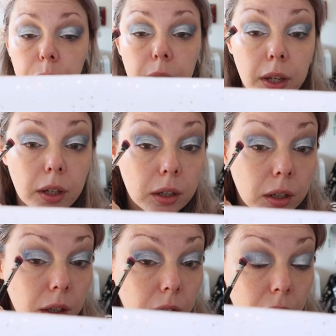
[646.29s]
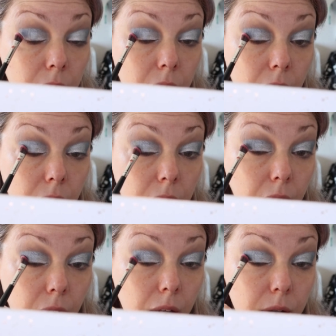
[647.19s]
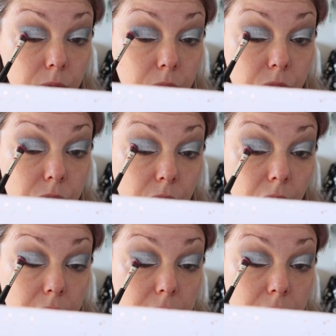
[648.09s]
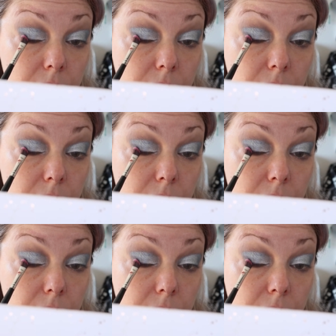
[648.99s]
pink. And I will just